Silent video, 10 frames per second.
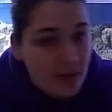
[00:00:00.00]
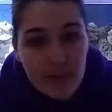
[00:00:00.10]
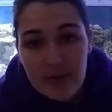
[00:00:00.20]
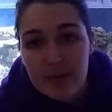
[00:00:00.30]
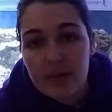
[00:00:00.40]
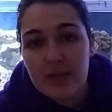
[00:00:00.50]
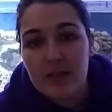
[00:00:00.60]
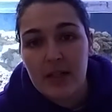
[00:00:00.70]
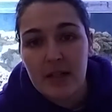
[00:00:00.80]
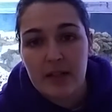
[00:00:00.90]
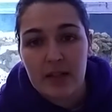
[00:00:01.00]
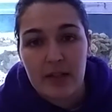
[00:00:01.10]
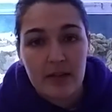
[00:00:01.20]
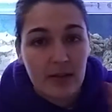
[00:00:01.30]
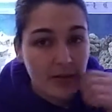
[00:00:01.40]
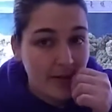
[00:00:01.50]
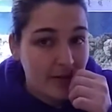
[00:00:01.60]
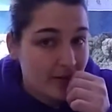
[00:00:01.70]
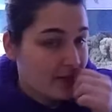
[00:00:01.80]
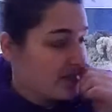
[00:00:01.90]
how much of this side of the tank. Oh yeah,
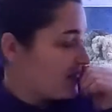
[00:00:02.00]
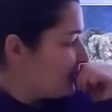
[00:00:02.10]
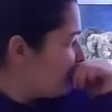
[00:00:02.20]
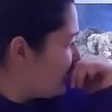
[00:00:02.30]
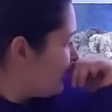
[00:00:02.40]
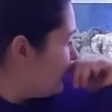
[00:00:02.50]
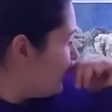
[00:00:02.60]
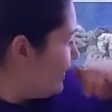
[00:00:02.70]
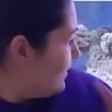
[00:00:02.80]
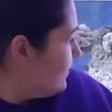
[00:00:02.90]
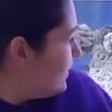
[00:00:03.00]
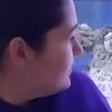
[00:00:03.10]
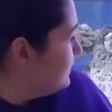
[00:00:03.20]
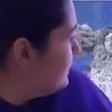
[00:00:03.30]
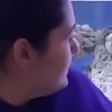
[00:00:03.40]
you can see the whole thing. Okay, well,